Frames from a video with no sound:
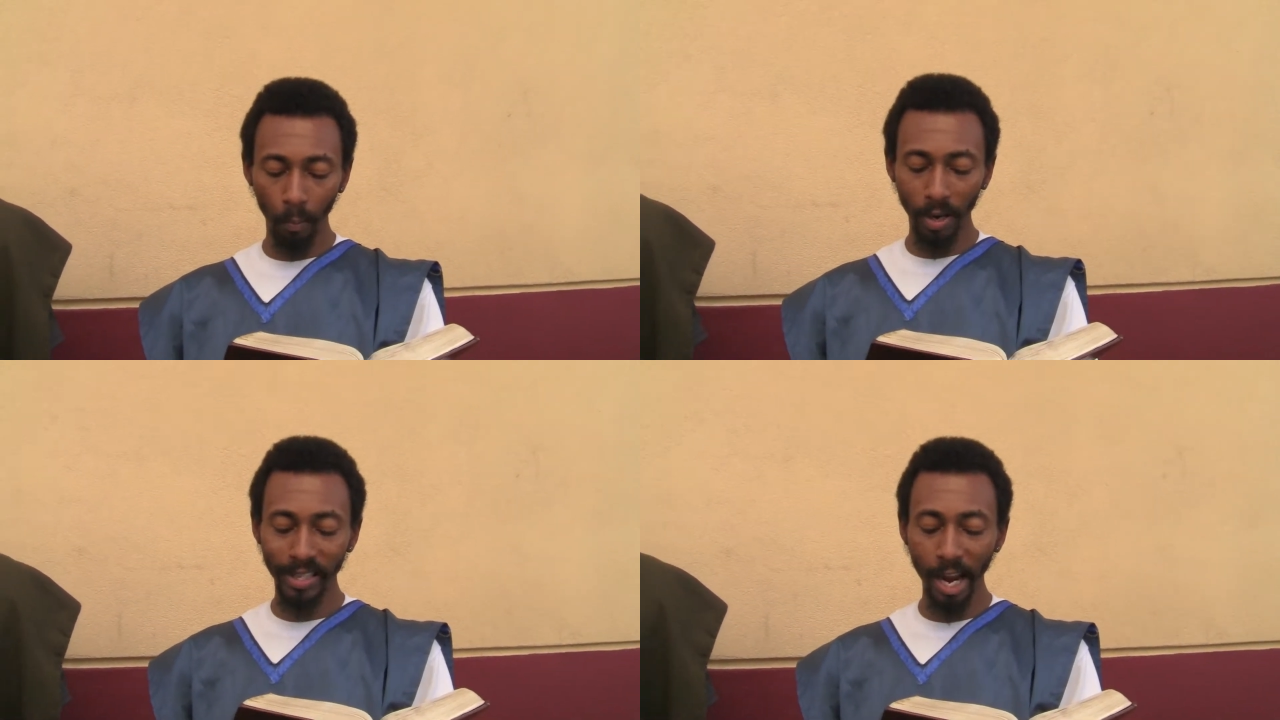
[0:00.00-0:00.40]

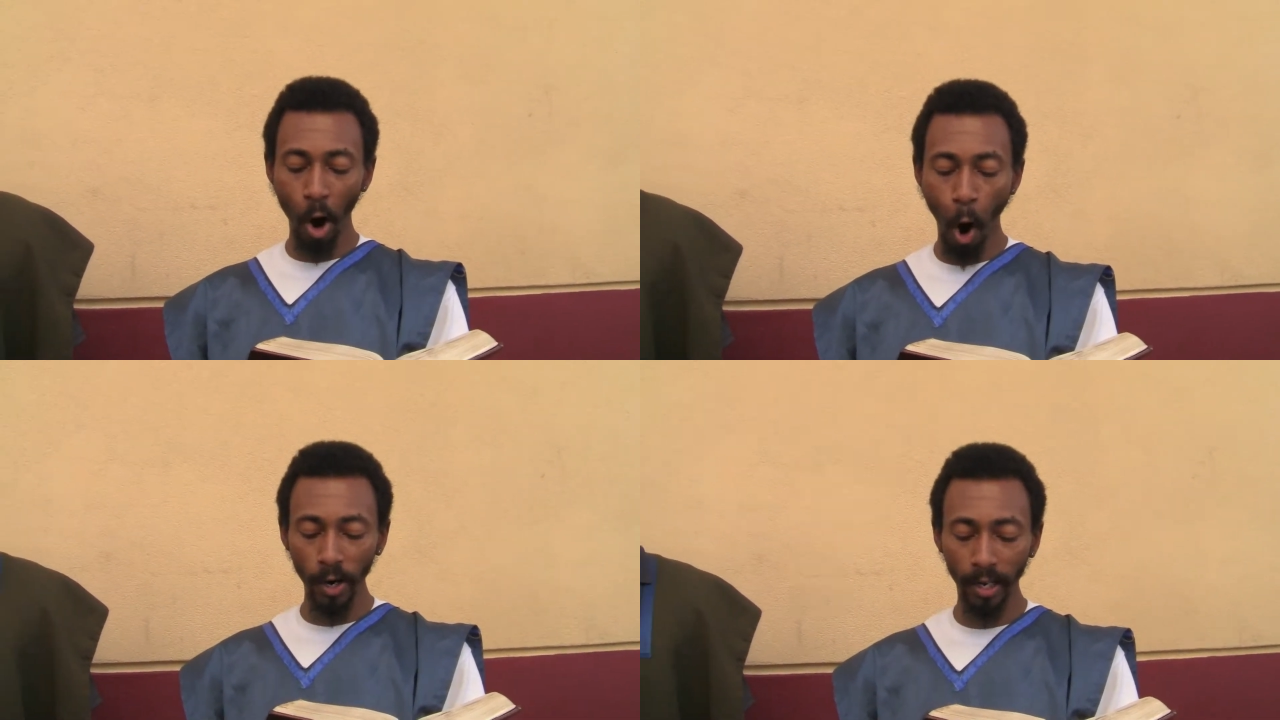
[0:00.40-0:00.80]
But they
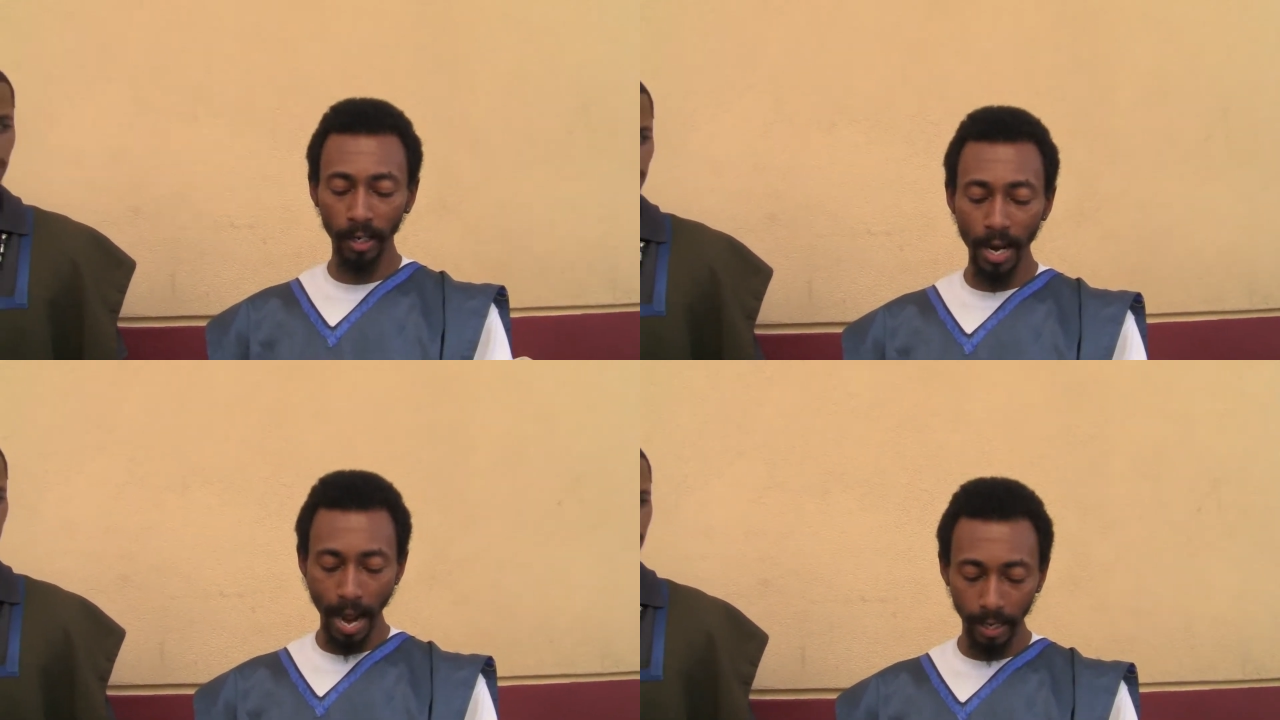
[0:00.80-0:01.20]

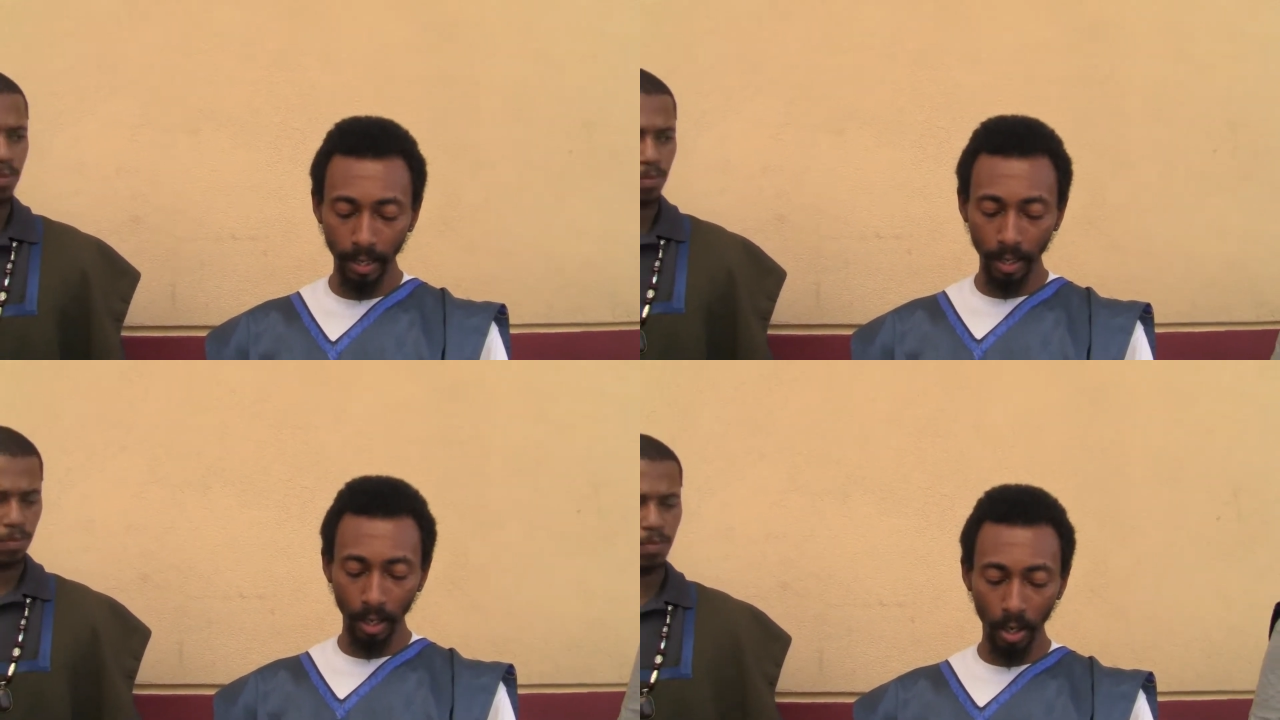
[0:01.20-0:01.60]
hearken not,
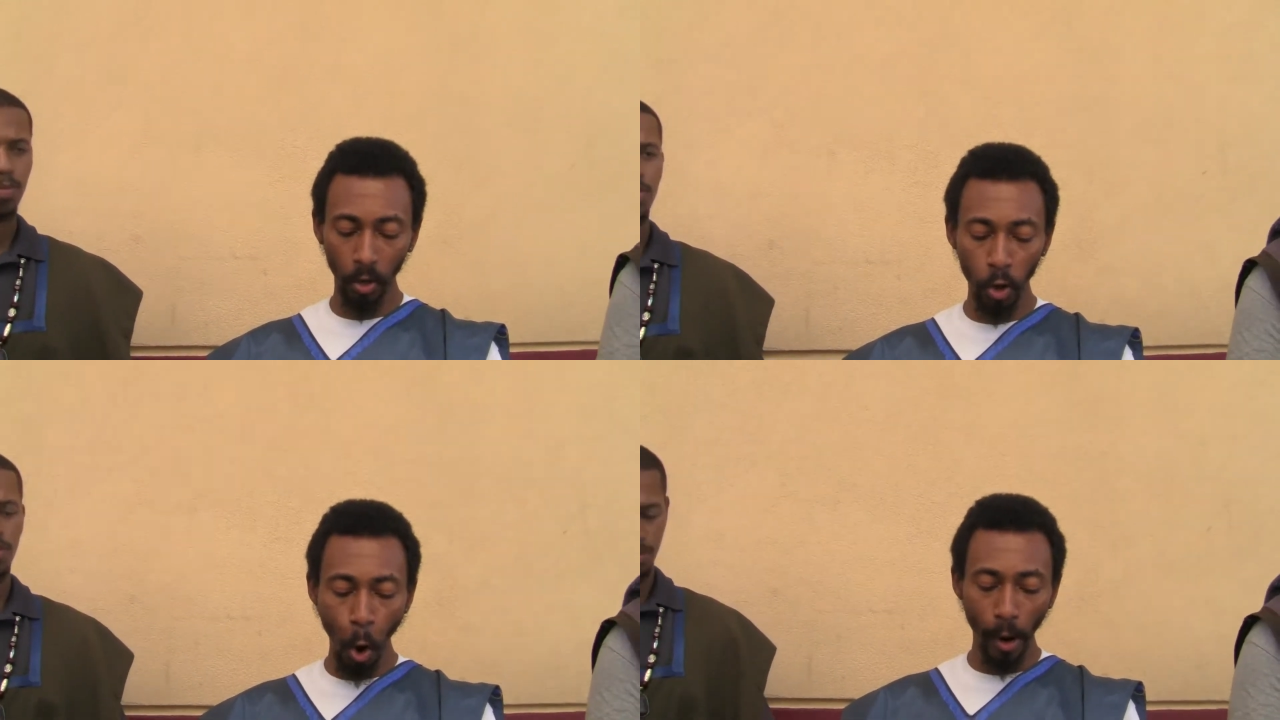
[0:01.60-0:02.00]

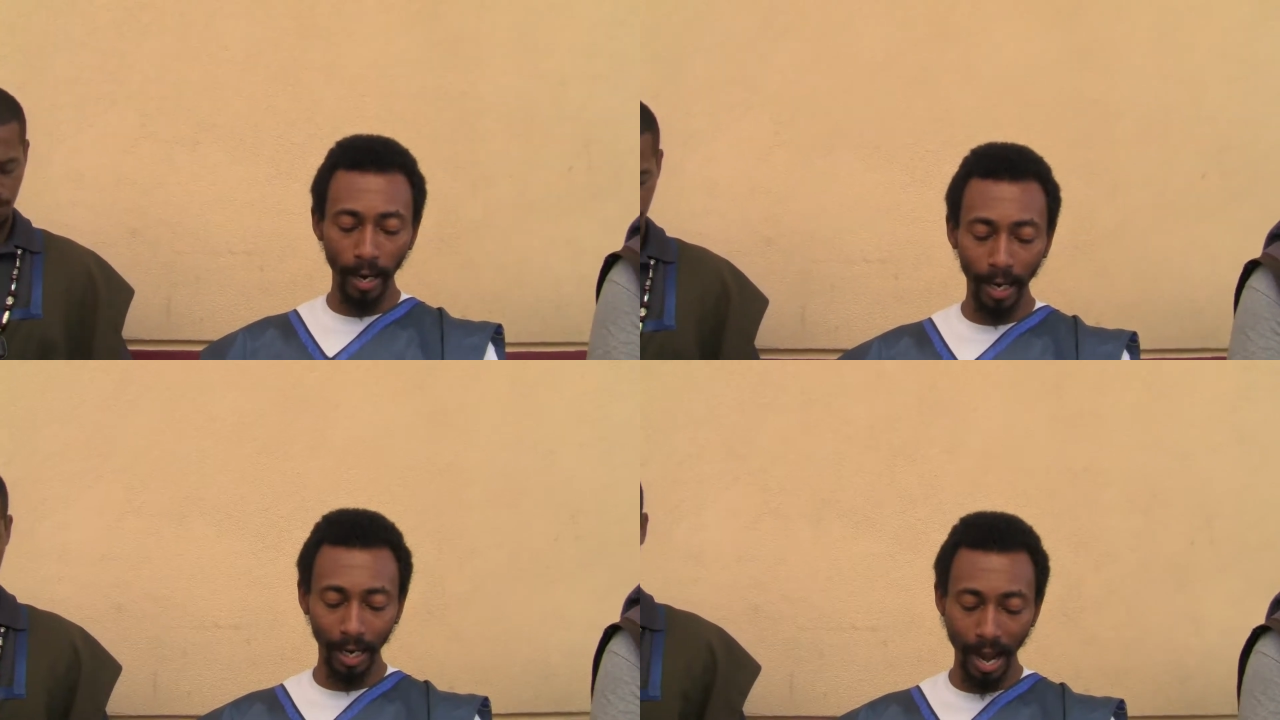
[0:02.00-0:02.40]
nor
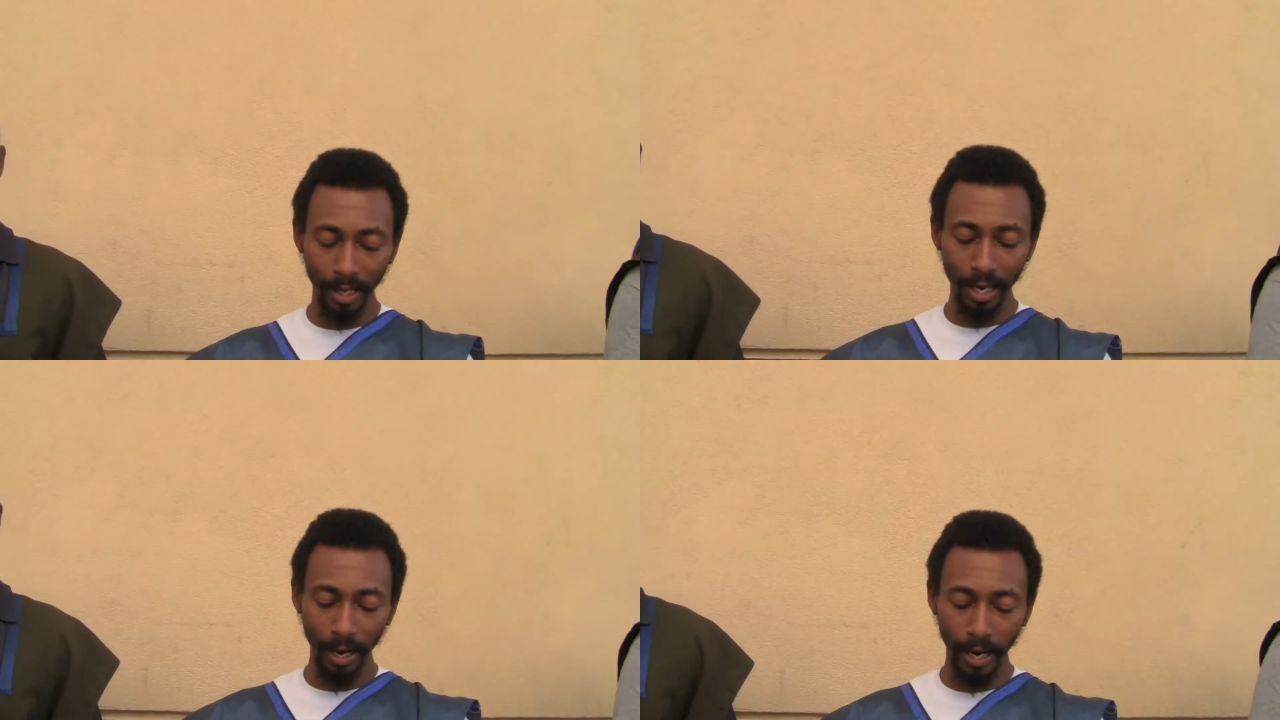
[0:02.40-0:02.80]

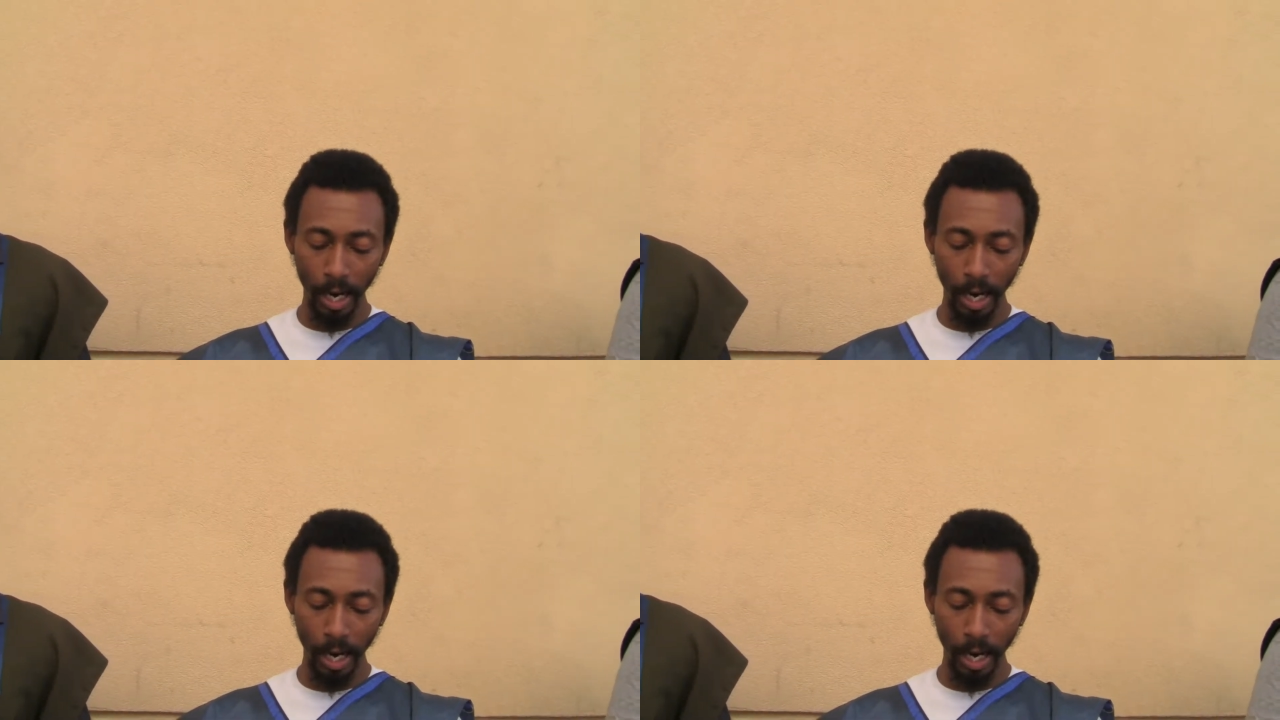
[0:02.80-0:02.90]
incline their